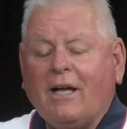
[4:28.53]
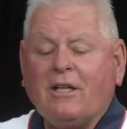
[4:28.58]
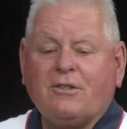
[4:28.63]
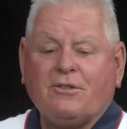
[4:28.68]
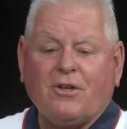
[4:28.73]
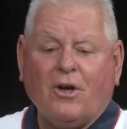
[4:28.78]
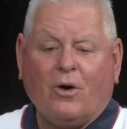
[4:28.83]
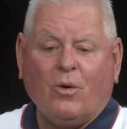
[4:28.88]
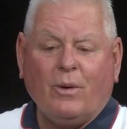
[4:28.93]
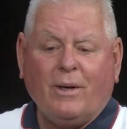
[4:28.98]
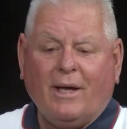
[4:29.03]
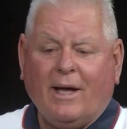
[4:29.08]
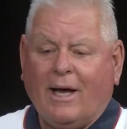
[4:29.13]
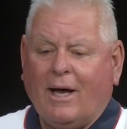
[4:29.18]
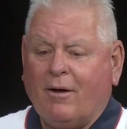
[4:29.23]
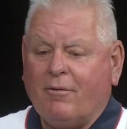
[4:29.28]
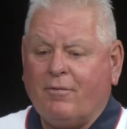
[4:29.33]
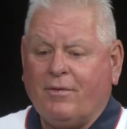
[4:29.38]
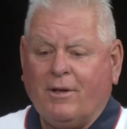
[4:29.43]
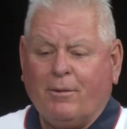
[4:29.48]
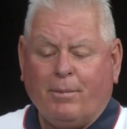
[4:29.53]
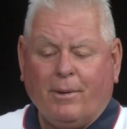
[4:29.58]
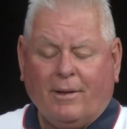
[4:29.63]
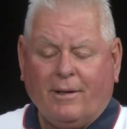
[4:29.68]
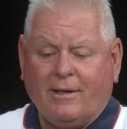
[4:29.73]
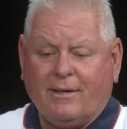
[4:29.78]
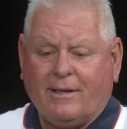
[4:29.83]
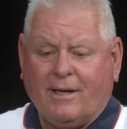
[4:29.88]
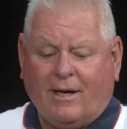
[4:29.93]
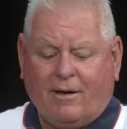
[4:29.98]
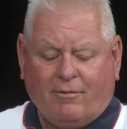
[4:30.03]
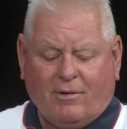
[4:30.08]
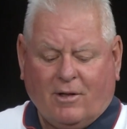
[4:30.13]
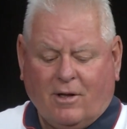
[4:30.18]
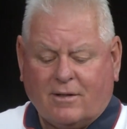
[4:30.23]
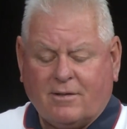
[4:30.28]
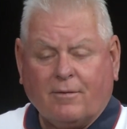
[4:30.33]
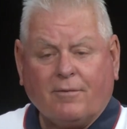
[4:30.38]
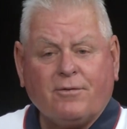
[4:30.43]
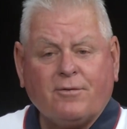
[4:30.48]
so we have the ability to have
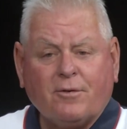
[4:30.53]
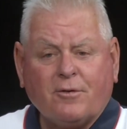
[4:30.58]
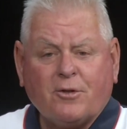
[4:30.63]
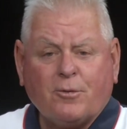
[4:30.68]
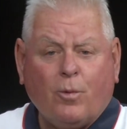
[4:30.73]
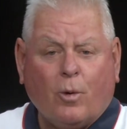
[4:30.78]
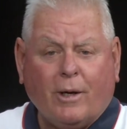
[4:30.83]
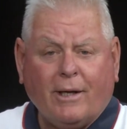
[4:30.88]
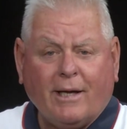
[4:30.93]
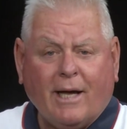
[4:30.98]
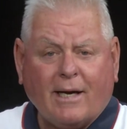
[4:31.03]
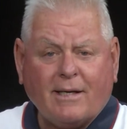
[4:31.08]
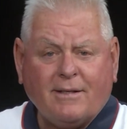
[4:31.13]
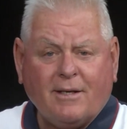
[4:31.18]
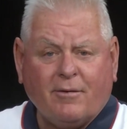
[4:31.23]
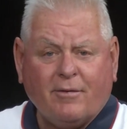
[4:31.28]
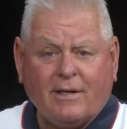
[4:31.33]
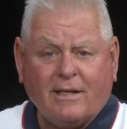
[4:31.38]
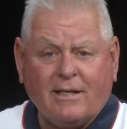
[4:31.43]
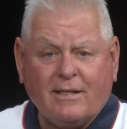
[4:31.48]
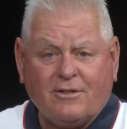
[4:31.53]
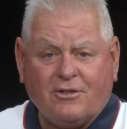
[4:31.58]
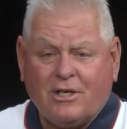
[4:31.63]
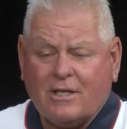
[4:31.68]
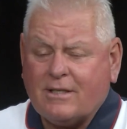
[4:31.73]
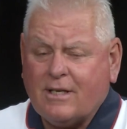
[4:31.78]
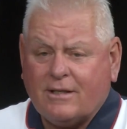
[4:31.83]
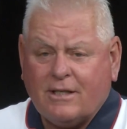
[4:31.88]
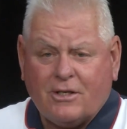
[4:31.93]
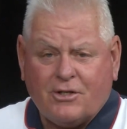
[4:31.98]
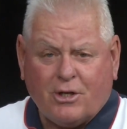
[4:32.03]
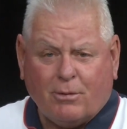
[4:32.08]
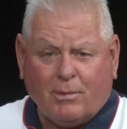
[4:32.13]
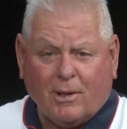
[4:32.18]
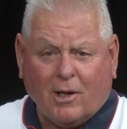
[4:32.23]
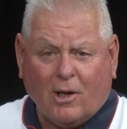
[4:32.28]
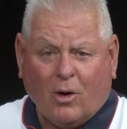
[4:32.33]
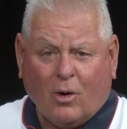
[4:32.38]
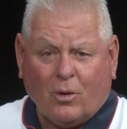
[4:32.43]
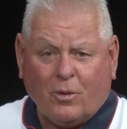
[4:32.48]
lots of sporting activities just in the gym
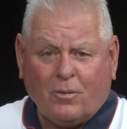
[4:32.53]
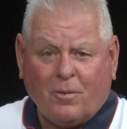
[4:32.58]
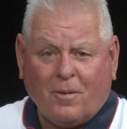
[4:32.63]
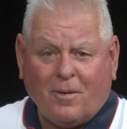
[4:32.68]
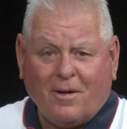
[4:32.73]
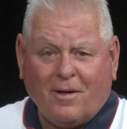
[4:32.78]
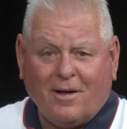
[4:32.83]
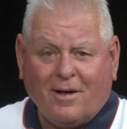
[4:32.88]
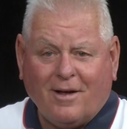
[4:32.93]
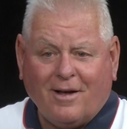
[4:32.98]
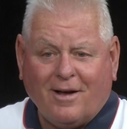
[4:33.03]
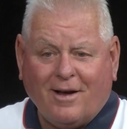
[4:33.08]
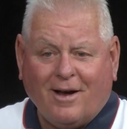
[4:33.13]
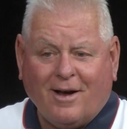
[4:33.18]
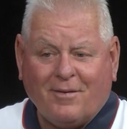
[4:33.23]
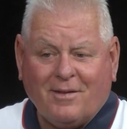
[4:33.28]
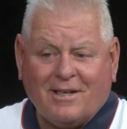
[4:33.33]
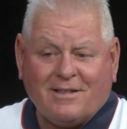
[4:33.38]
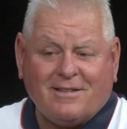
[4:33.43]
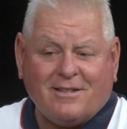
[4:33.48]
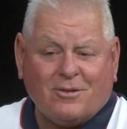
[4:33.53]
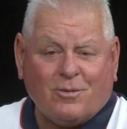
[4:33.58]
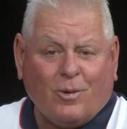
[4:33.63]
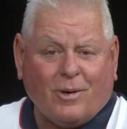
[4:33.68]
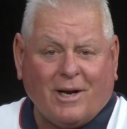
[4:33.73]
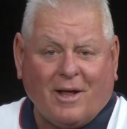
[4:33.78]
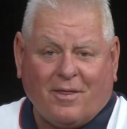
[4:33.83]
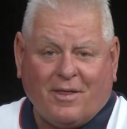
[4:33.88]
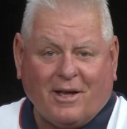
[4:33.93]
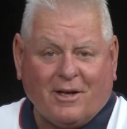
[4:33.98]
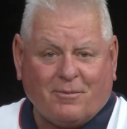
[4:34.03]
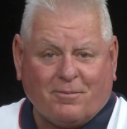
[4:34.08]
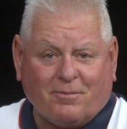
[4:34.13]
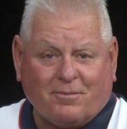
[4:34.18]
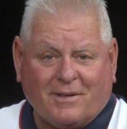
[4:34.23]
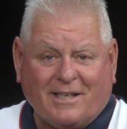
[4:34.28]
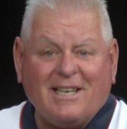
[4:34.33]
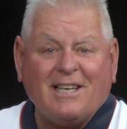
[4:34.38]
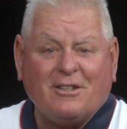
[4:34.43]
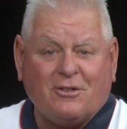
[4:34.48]
alone. Yeah. This is what I think
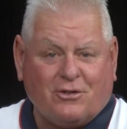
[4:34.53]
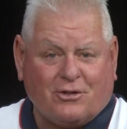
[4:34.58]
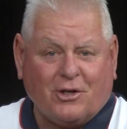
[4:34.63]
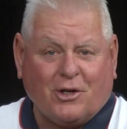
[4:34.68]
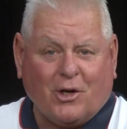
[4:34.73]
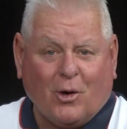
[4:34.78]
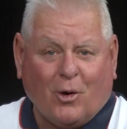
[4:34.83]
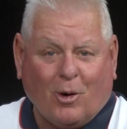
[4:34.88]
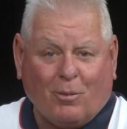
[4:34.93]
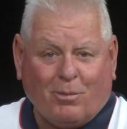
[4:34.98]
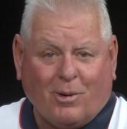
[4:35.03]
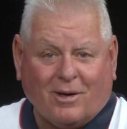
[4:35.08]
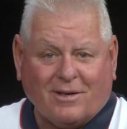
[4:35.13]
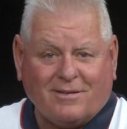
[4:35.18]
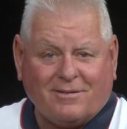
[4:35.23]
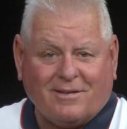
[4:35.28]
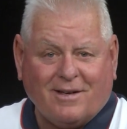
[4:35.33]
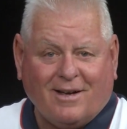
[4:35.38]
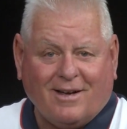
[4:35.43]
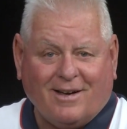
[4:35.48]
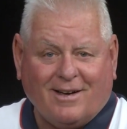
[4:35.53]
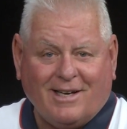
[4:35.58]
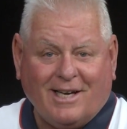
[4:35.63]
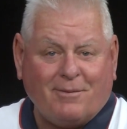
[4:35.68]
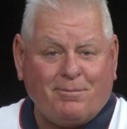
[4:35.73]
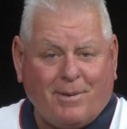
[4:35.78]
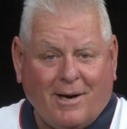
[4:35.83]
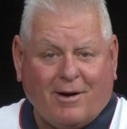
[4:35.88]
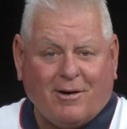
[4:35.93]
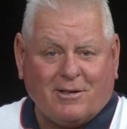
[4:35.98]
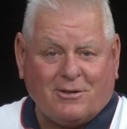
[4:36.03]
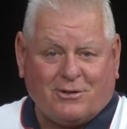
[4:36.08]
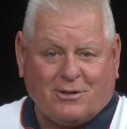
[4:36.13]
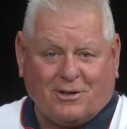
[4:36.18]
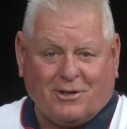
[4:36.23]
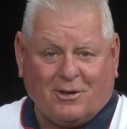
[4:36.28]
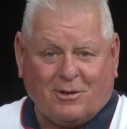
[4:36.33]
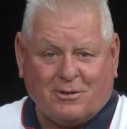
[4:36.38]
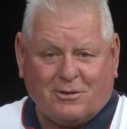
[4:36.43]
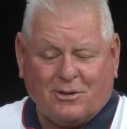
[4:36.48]
kids should know about, and parents
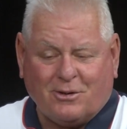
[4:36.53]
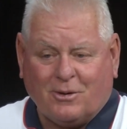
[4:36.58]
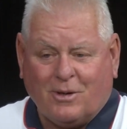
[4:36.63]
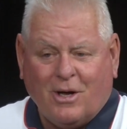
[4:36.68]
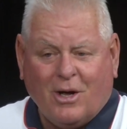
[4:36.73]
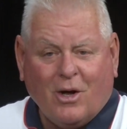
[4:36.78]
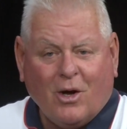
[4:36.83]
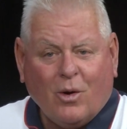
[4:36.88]
should know too.